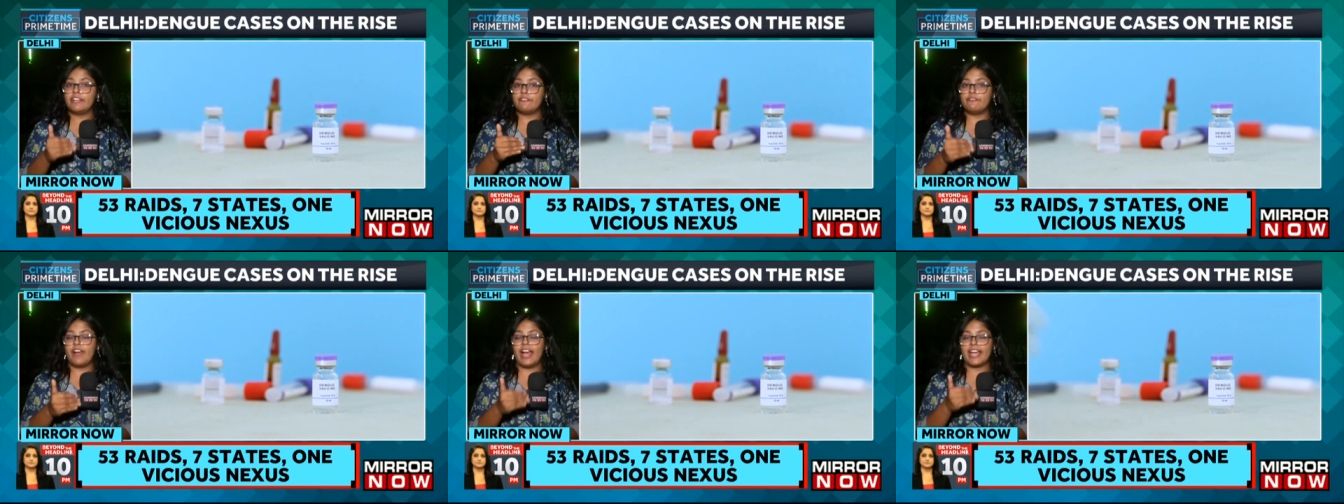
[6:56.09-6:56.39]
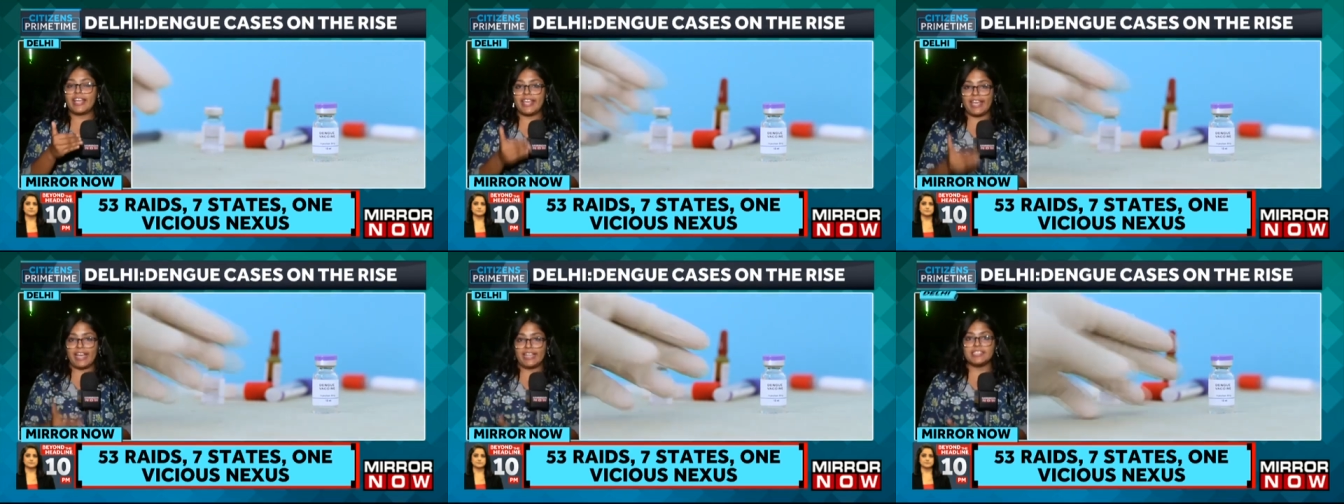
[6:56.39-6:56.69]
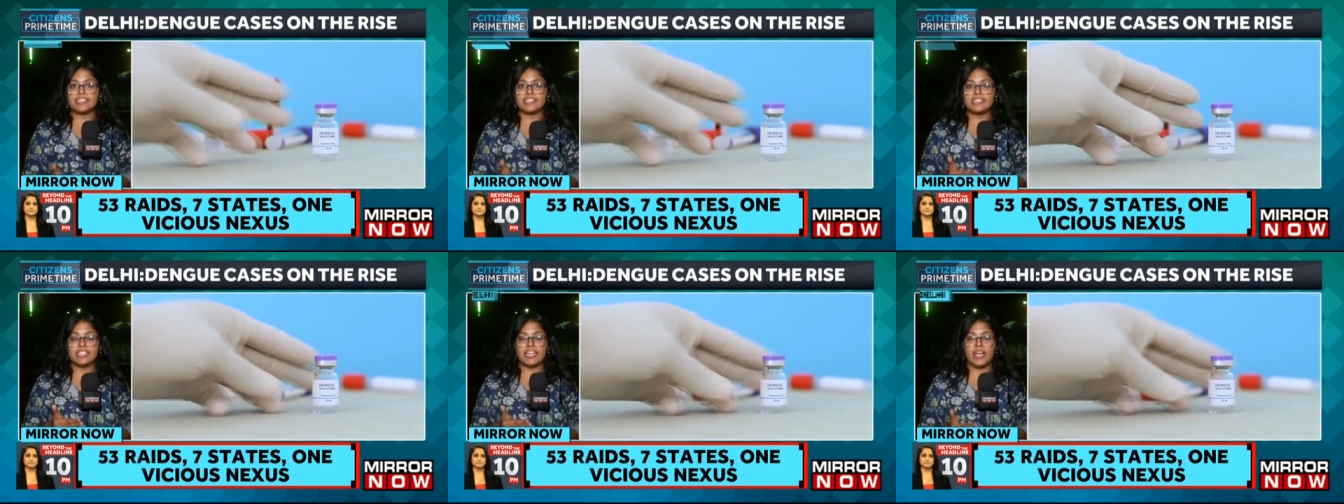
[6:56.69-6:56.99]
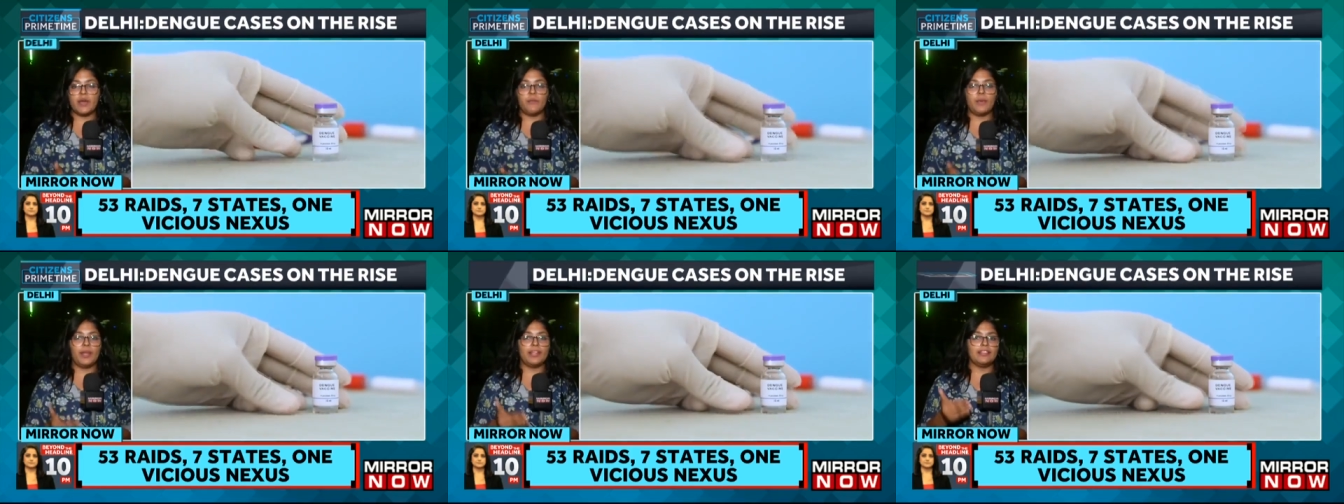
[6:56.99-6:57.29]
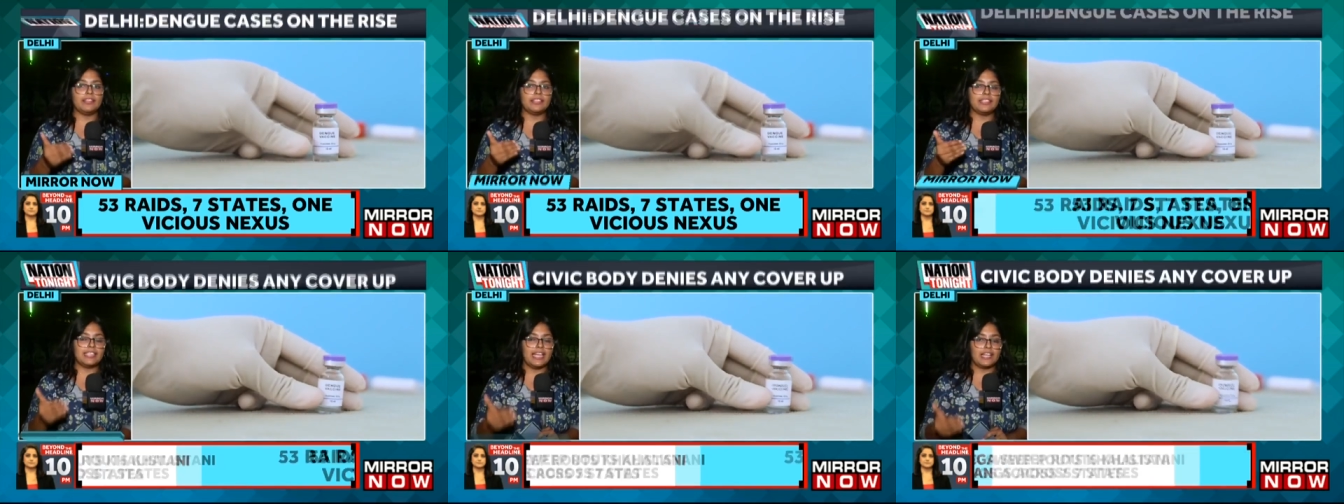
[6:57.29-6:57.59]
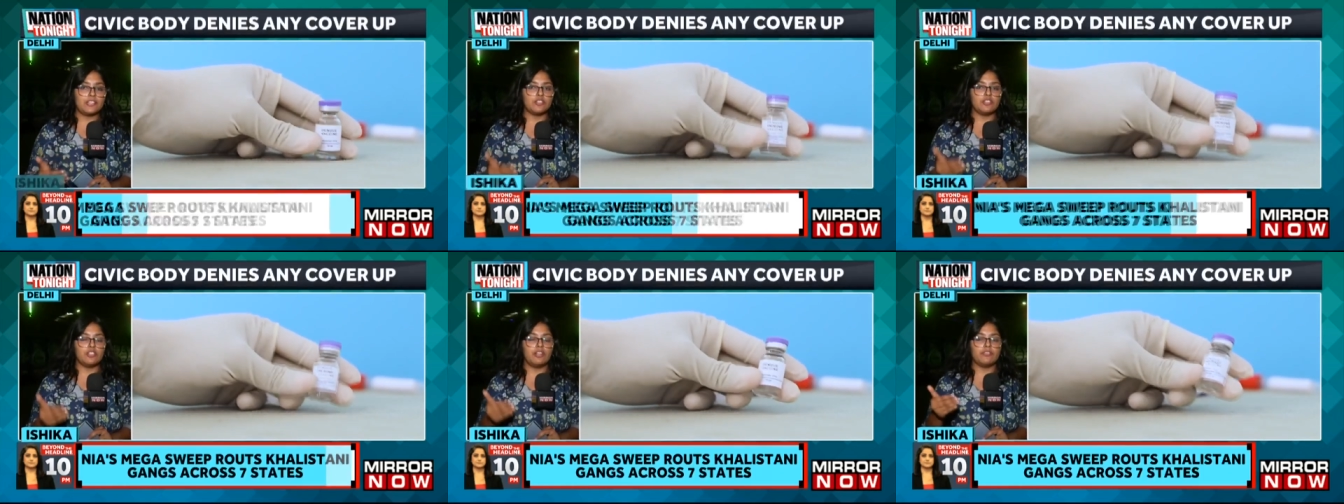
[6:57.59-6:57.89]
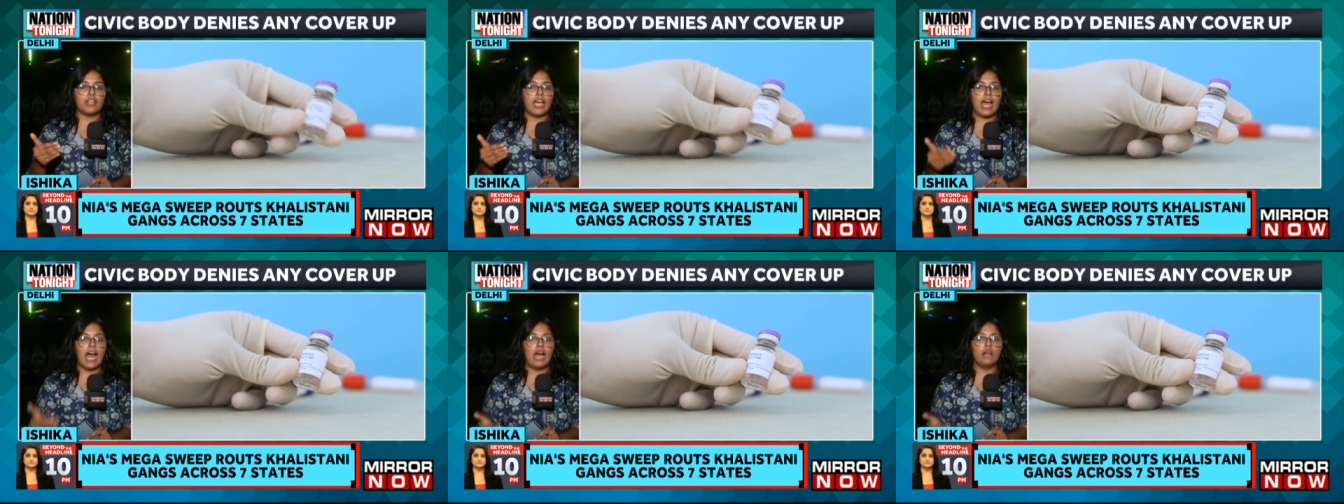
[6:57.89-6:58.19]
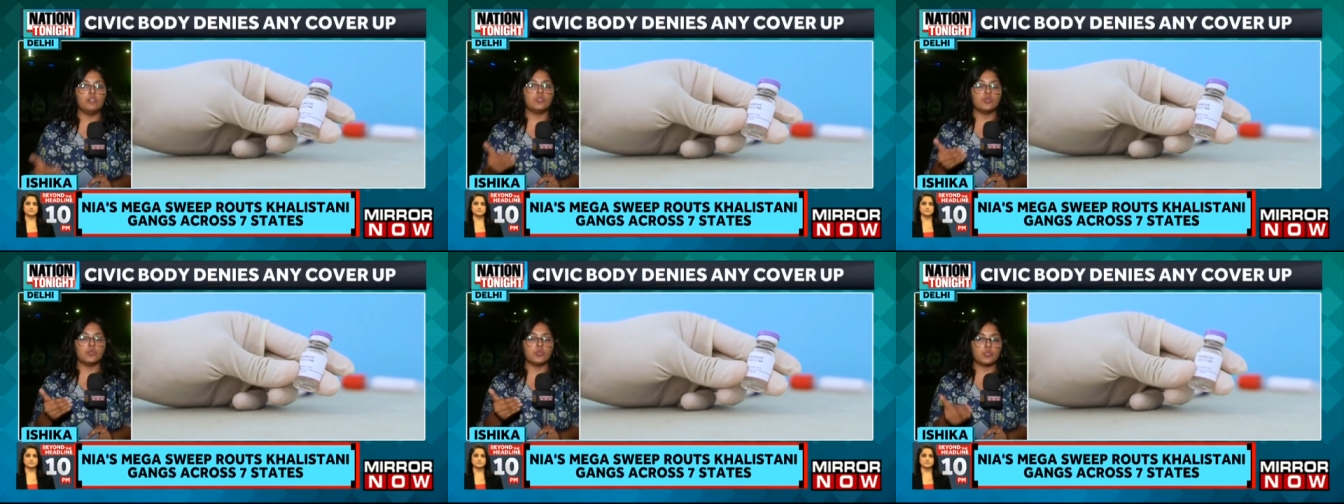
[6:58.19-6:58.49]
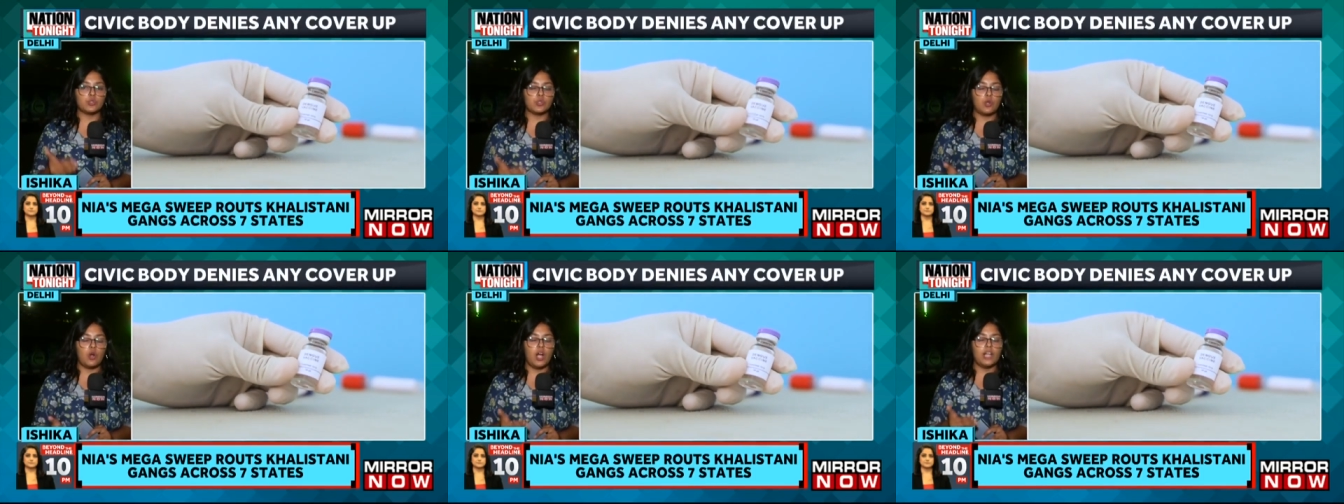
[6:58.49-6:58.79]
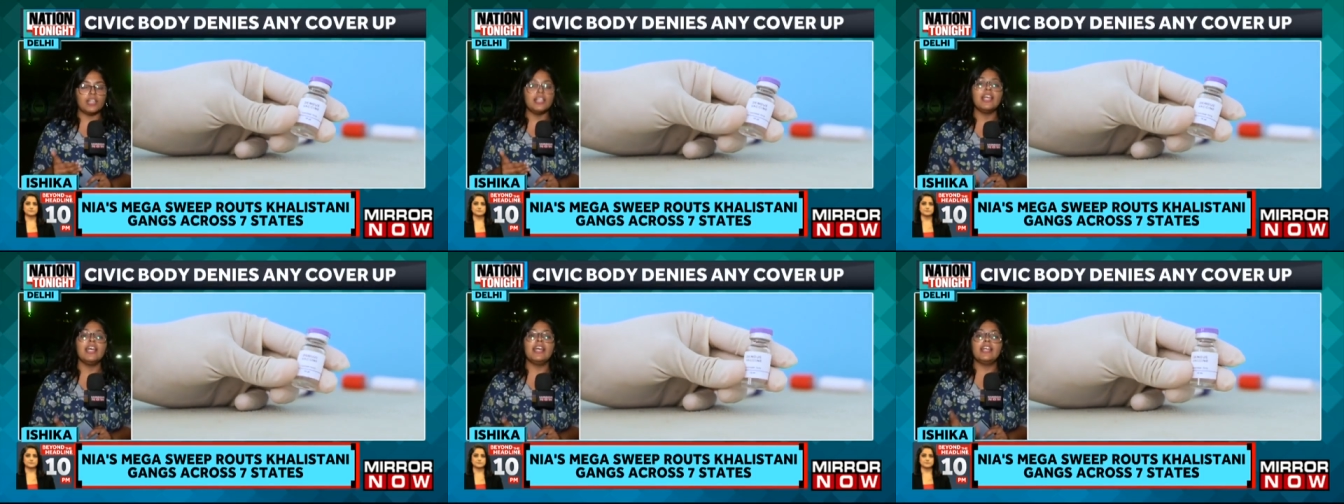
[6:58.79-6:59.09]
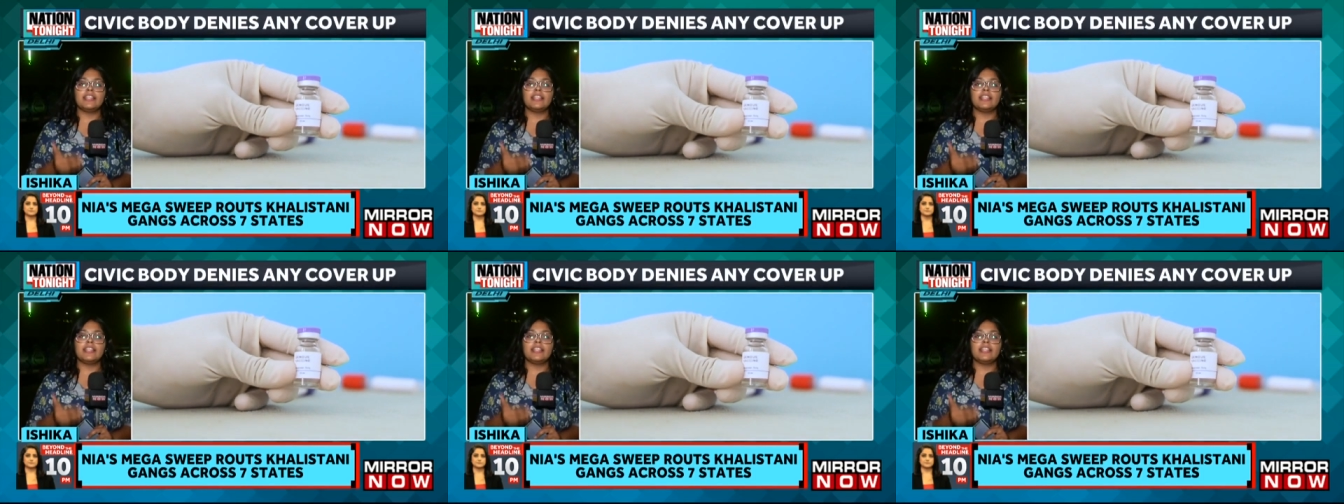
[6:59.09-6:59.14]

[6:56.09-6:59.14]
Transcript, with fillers: fact, yesterday when the session of the House was called,